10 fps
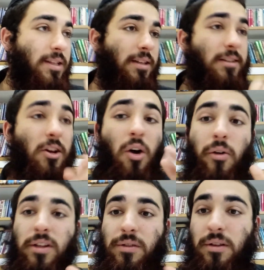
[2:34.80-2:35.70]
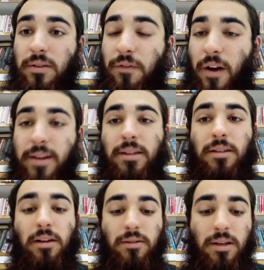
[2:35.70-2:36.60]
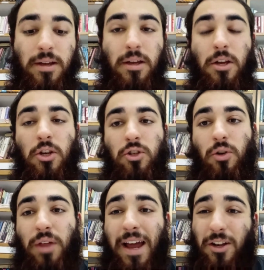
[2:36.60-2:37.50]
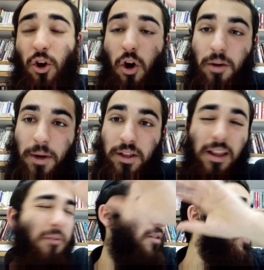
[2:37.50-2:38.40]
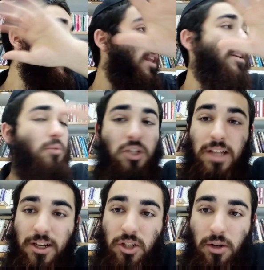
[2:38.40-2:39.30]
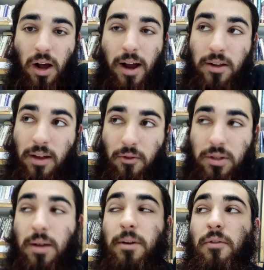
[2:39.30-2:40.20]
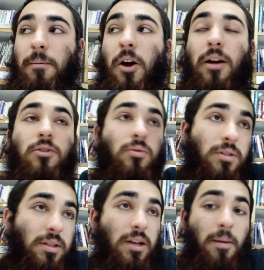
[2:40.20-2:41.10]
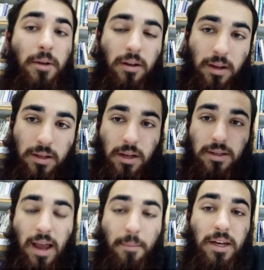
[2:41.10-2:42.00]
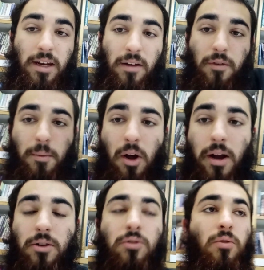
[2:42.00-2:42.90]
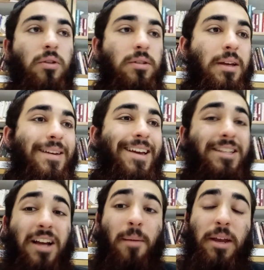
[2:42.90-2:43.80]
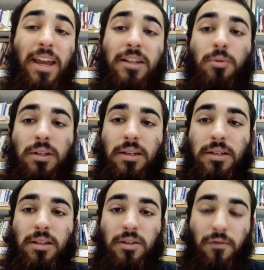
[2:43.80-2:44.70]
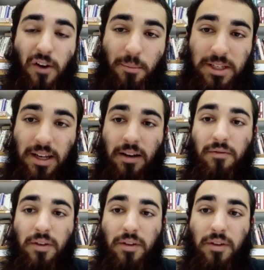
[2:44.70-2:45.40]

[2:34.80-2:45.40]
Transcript: it into all its fine details. So that Chokhmah, the level of the light, which is actually on a higher level, it's coming from a higher source, it's emanating from a higher source, it's coming into existence from a state of